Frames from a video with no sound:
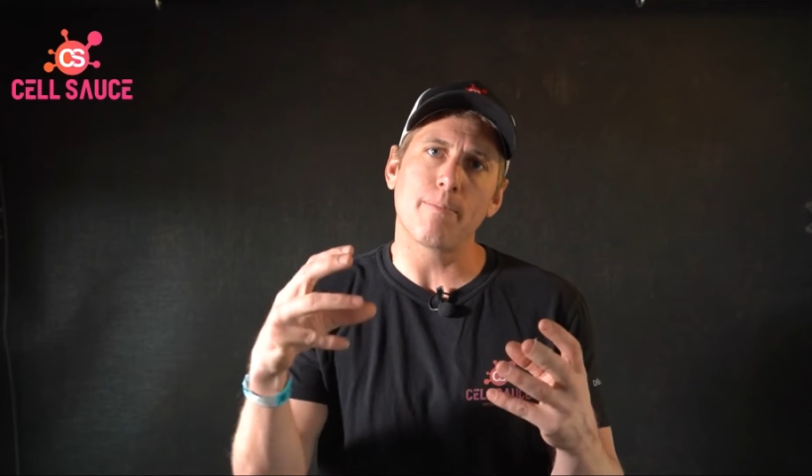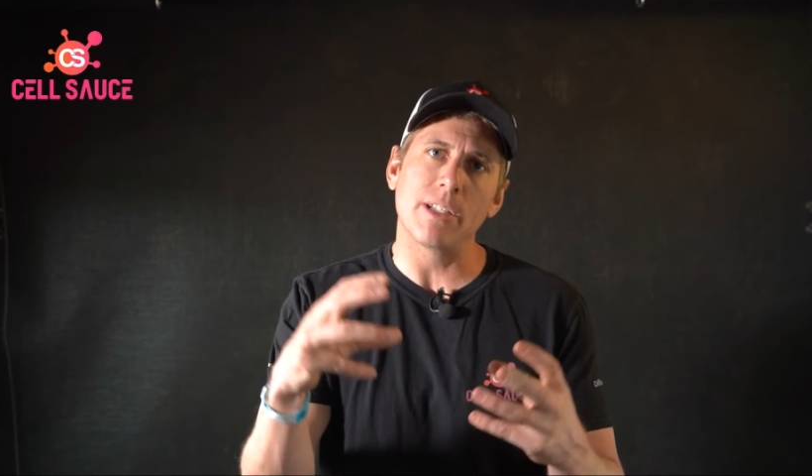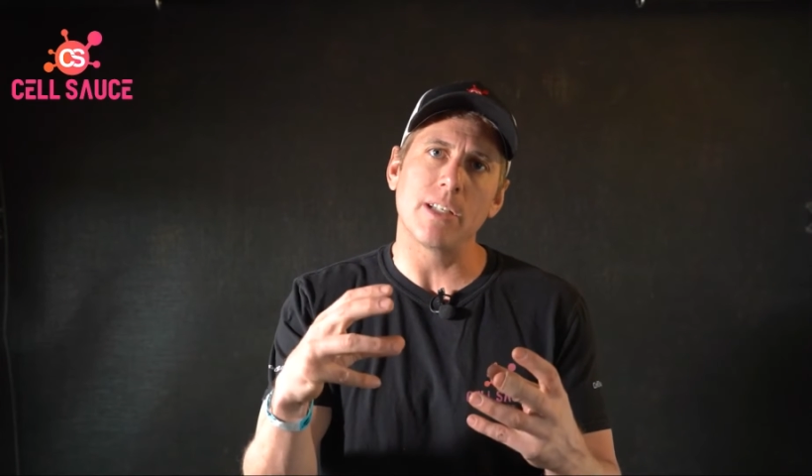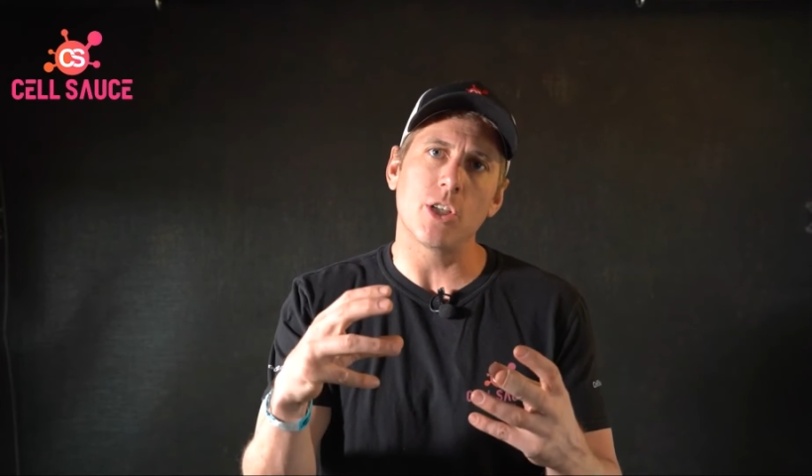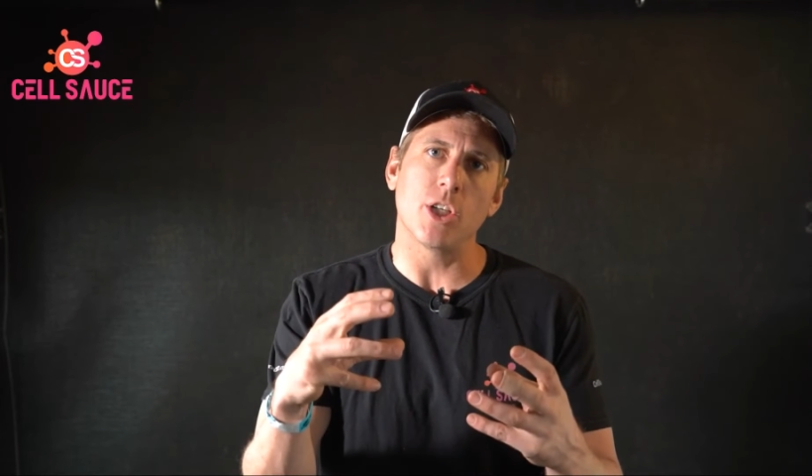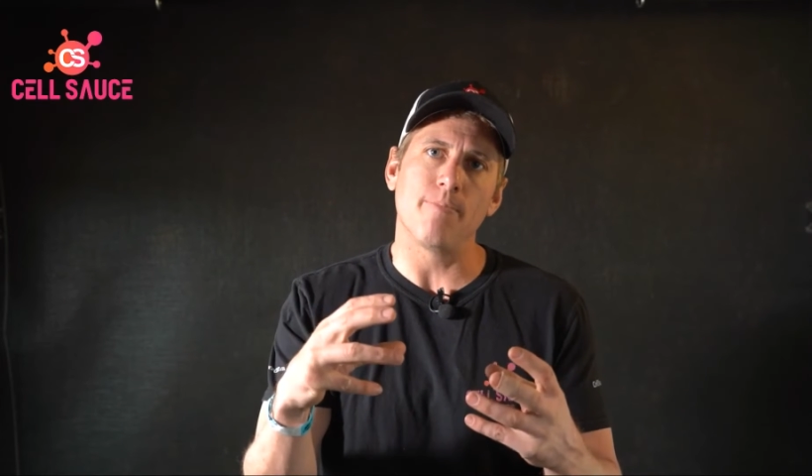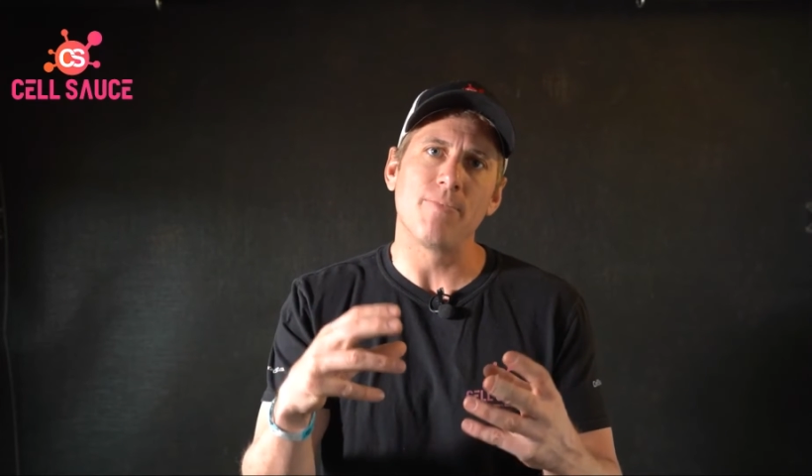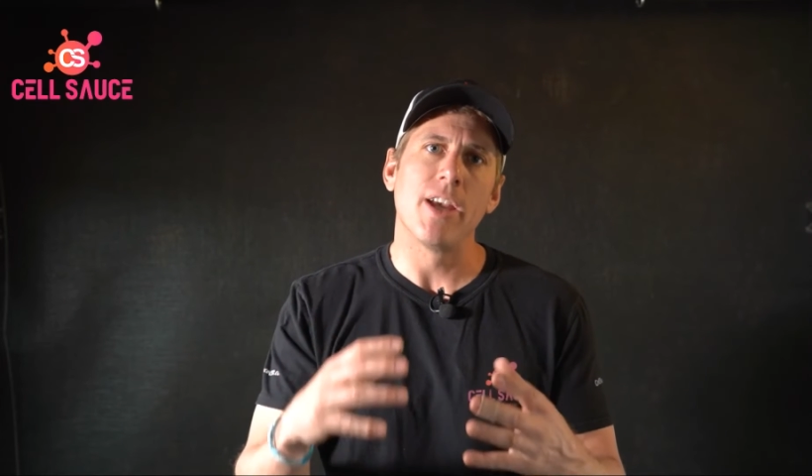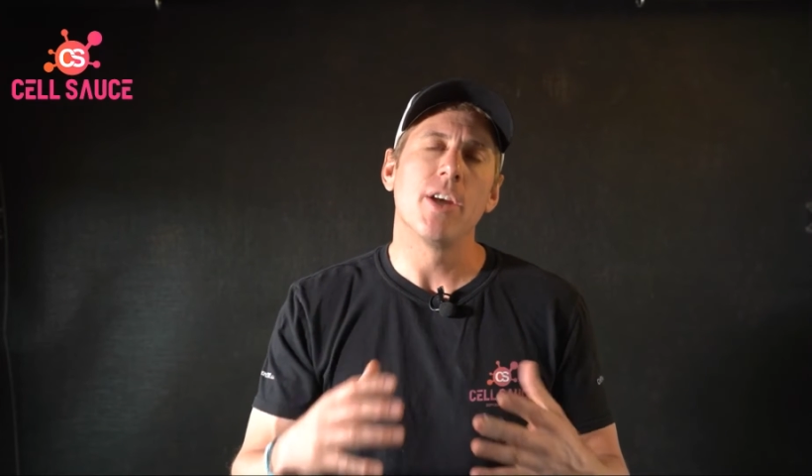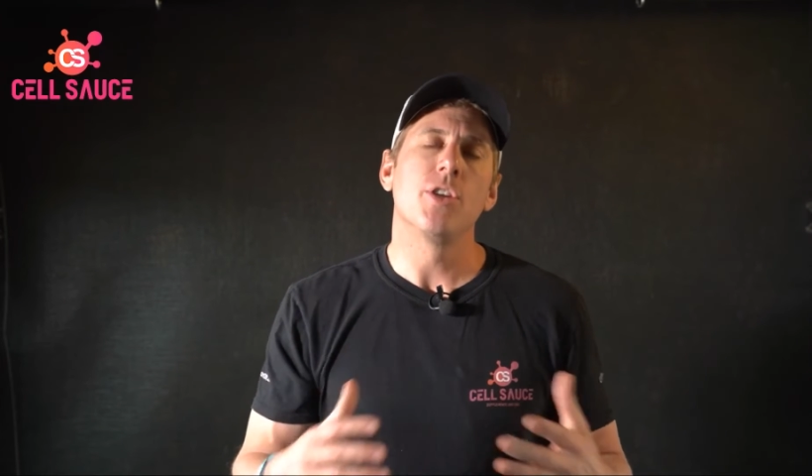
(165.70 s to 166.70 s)
position
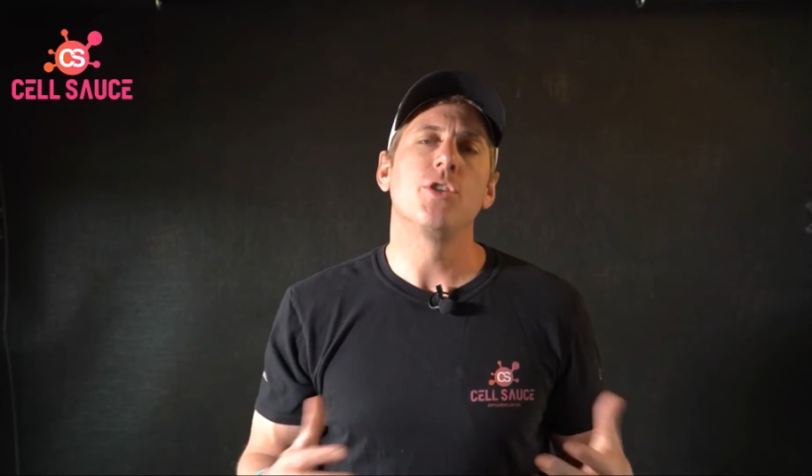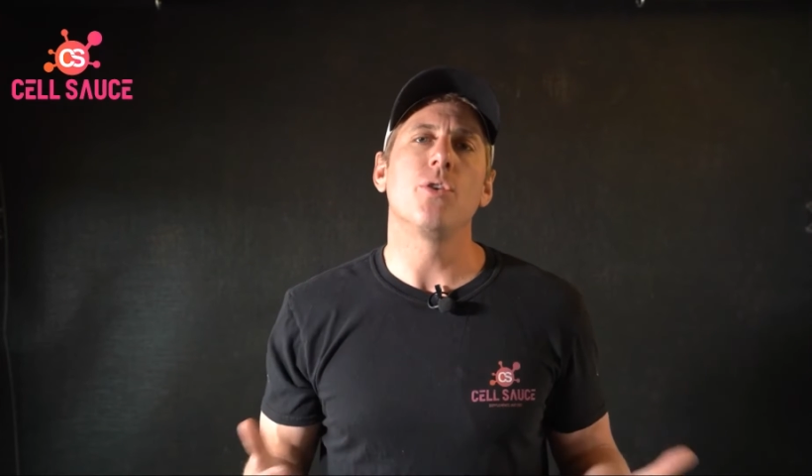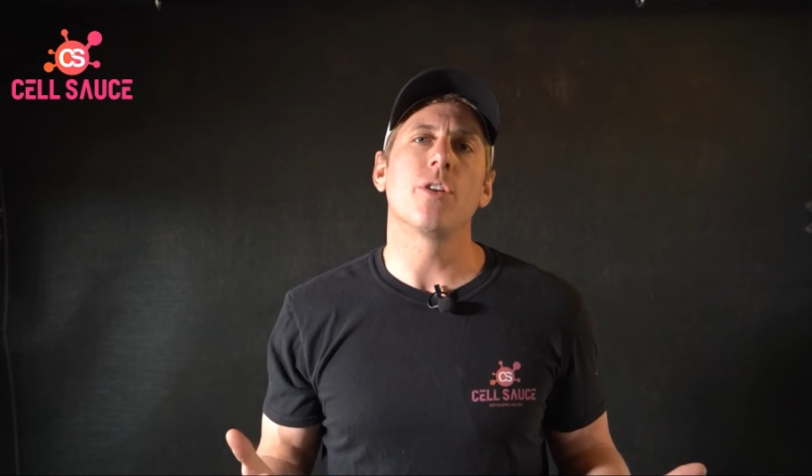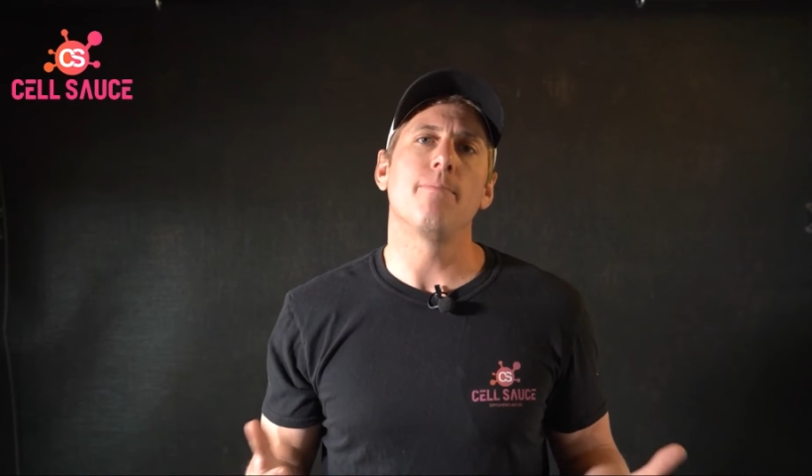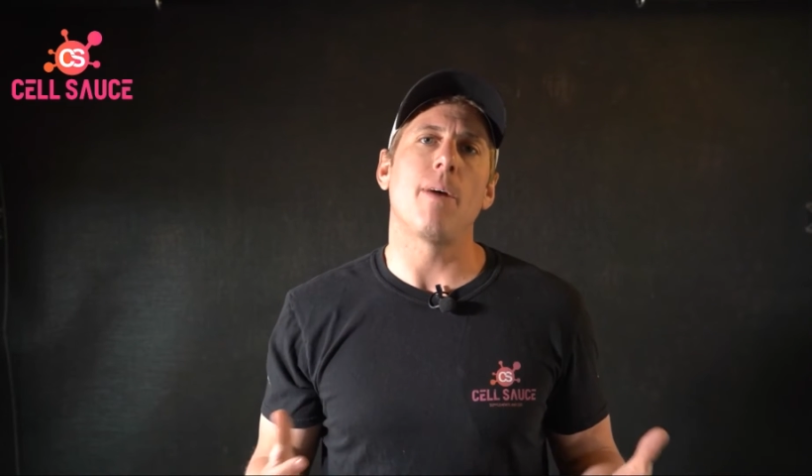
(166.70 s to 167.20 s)
due to the